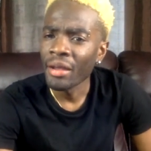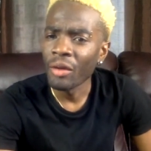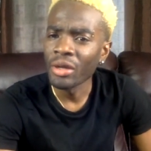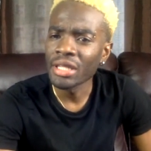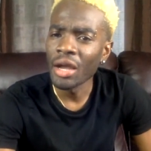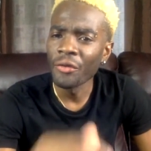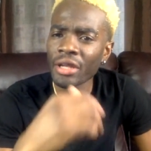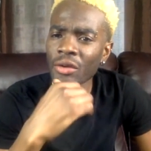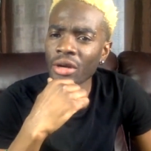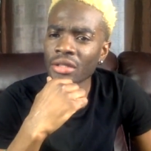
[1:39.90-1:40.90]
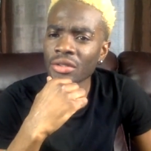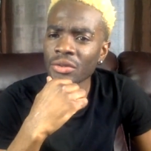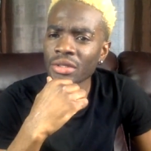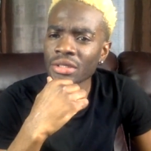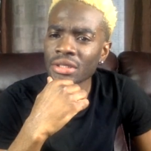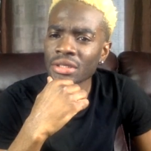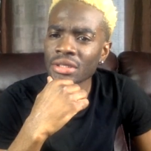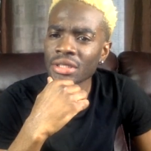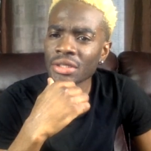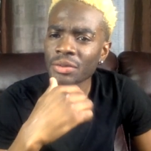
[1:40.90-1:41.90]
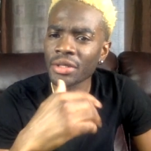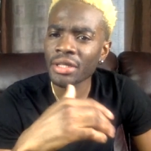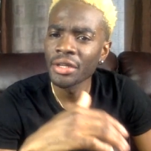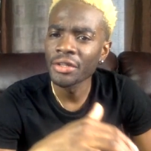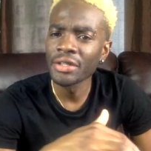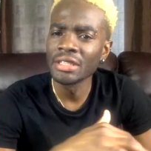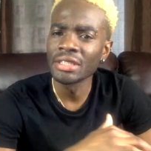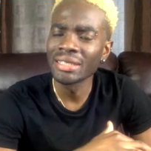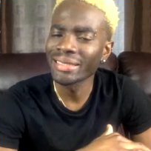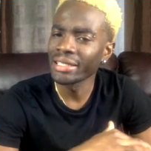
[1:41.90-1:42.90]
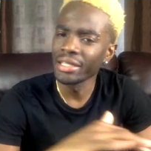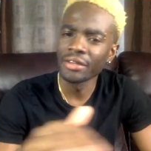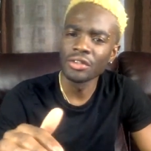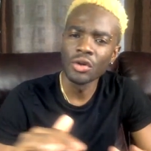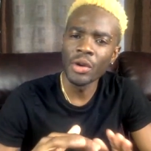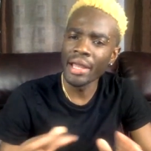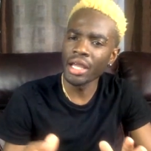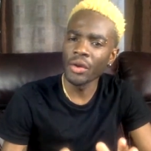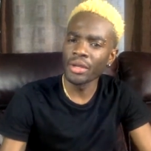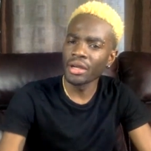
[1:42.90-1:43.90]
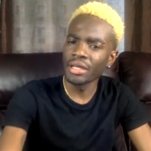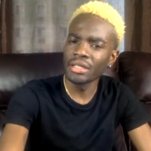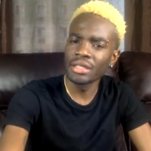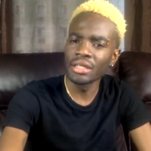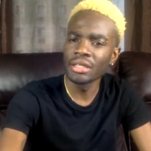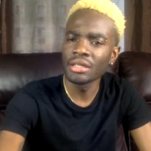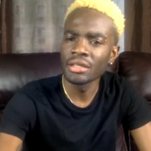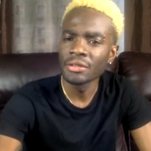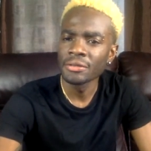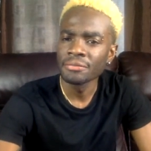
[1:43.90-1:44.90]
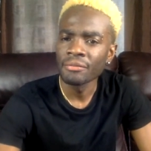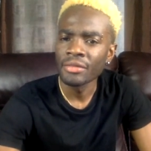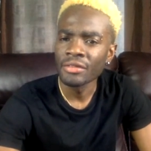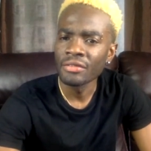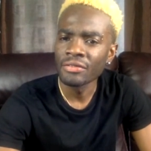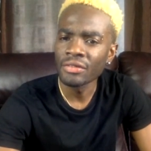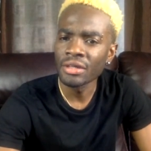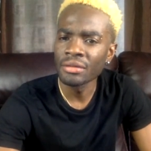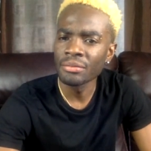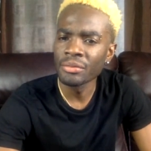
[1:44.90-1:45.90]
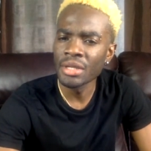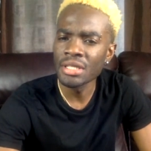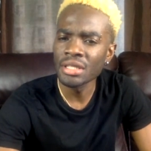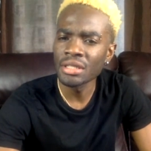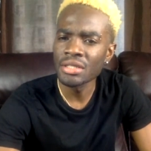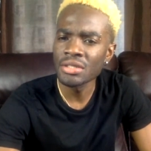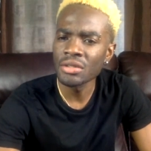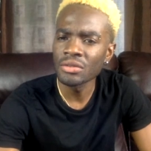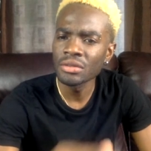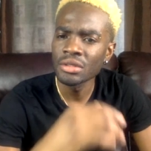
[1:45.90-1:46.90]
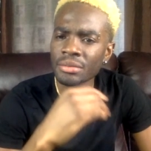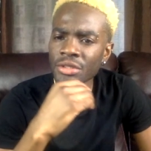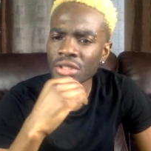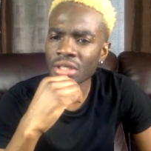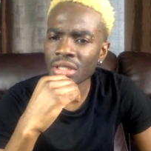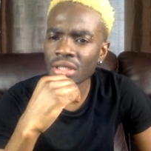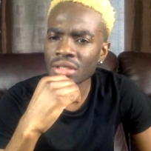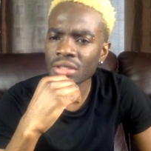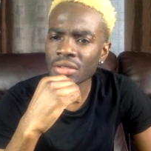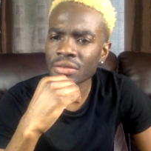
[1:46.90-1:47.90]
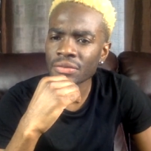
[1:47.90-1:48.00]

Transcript: Right, what I really want to know is, yes, we're hearing it. Is it clear? No echoing or anything? But based on the sound, let me check and see.